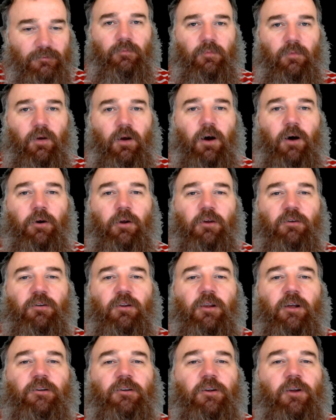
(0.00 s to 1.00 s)
I'd also
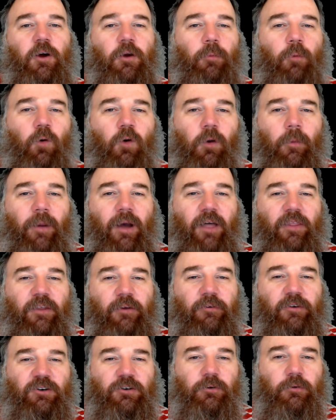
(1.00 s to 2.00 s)
like to know more about the
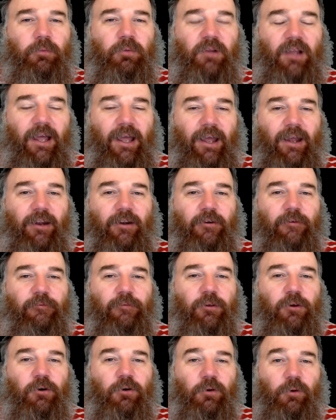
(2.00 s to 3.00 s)
original plan of the
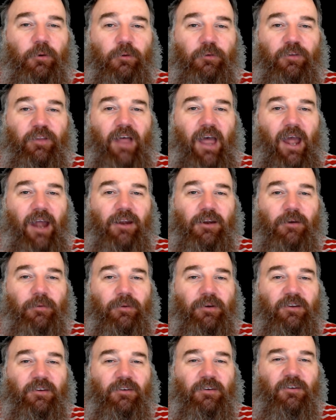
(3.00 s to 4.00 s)
crew of the
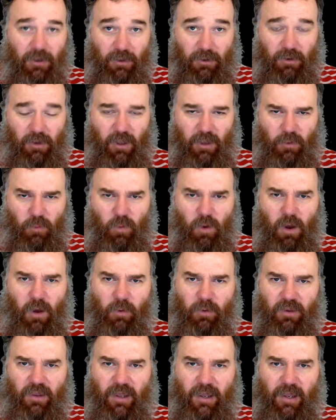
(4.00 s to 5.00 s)
Anubis. Like, why were
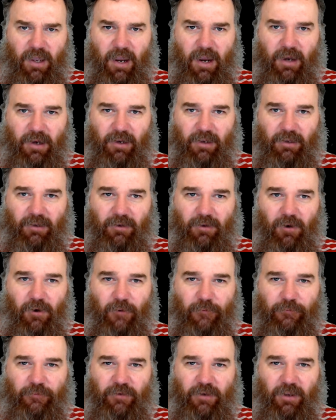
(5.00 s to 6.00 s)
they heading
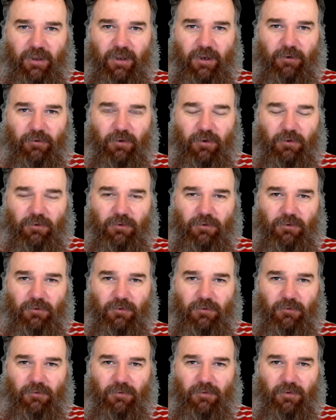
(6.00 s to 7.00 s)
off to Eros,
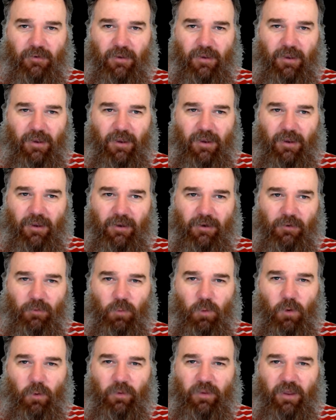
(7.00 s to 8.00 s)
and
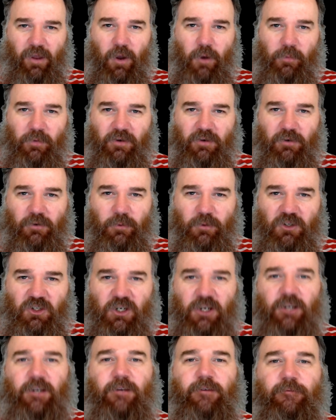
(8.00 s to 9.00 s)
what were they hoping to achieve?